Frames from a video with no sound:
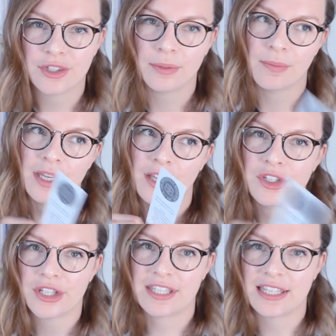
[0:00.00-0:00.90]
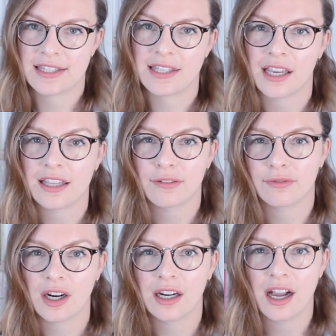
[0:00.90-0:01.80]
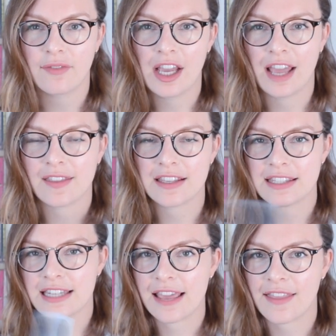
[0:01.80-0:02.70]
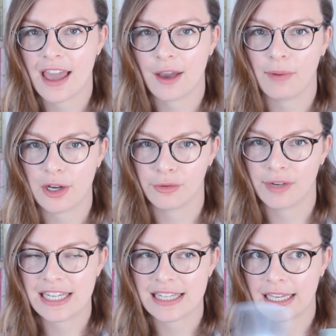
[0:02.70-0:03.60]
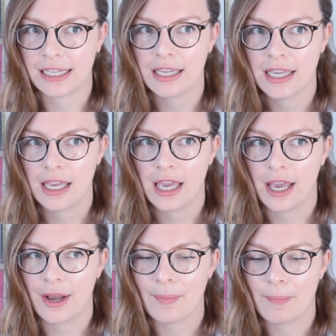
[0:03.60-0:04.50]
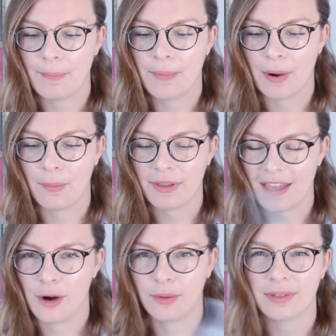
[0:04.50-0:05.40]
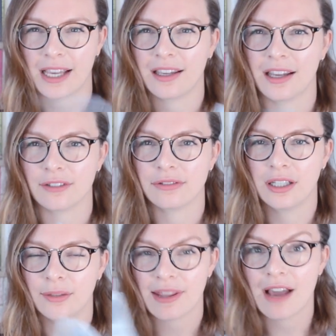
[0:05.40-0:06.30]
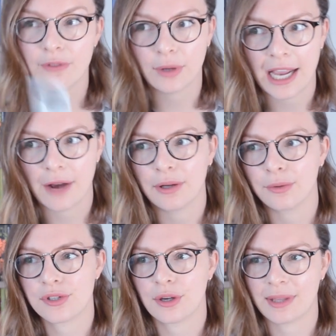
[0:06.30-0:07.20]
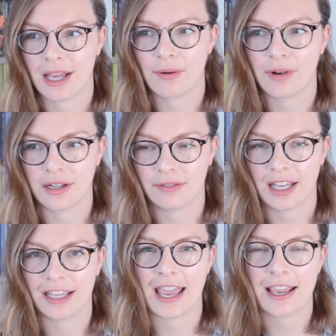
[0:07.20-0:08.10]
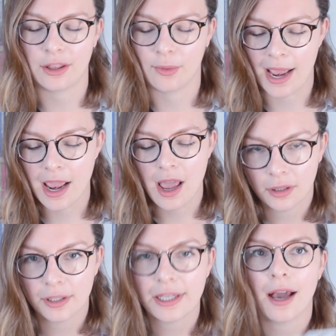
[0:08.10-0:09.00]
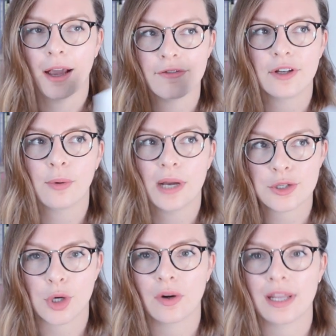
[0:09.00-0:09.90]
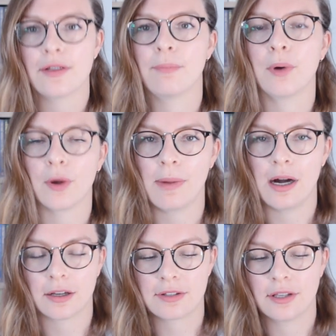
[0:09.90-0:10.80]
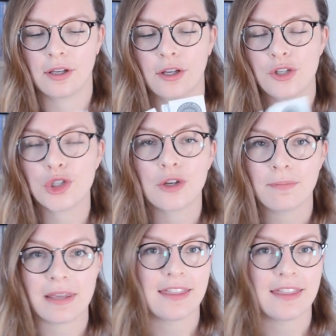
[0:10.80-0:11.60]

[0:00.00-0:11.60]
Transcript: them just inside the front cover and they'll stay there when you're reading, but without like kind of, without falling out, and also without kind of like getting in the way. Yeah, I feel quite strongly that bookmarks shouldn't be